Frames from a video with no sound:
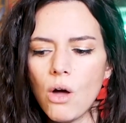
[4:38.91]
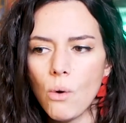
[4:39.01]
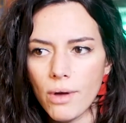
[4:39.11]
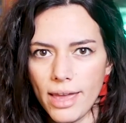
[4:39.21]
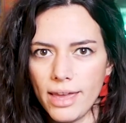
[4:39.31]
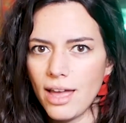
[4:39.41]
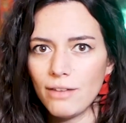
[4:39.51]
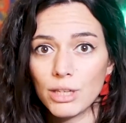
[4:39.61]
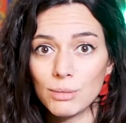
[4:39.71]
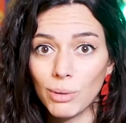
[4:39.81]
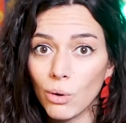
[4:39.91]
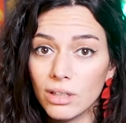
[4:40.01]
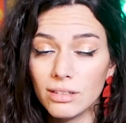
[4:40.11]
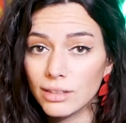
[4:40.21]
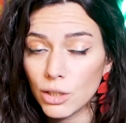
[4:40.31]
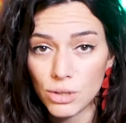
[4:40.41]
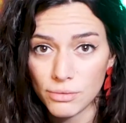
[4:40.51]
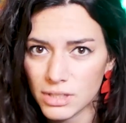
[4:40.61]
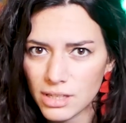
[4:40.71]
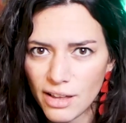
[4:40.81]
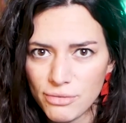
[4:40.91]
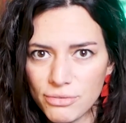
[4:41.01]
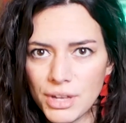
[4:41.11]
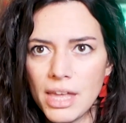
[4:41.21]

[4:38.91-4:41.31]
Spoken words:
okay, I've explored lots of stuff,